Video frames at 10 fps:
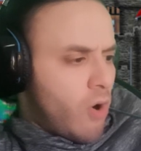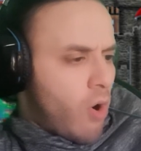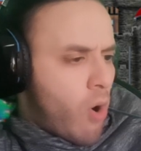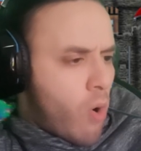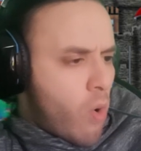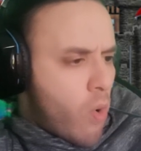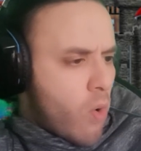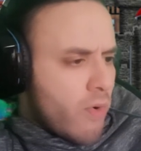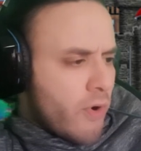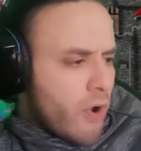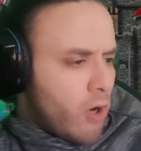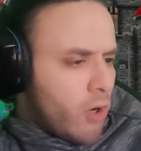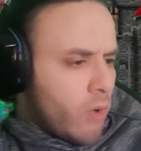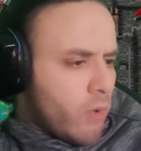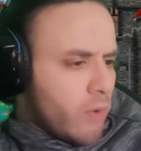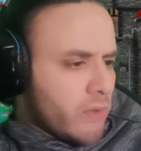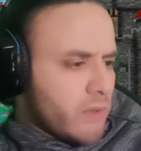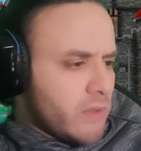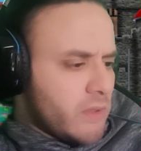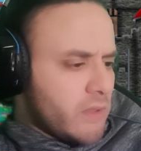Oh no,
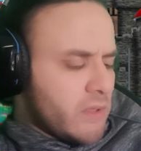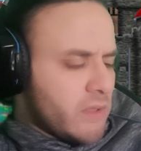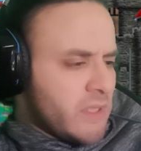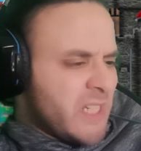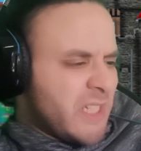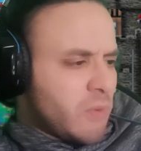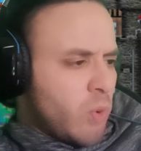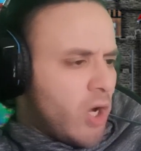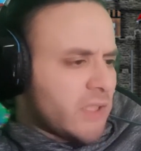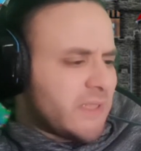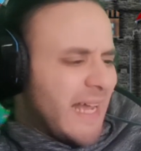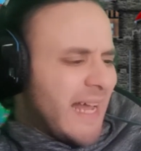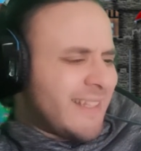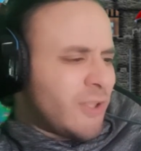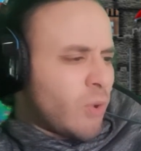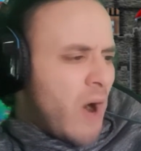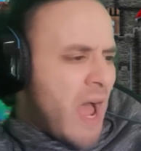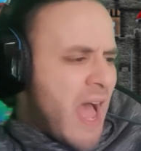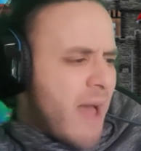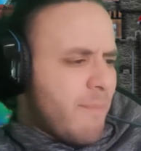it was a
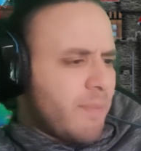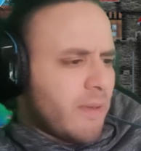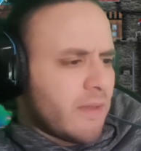trap.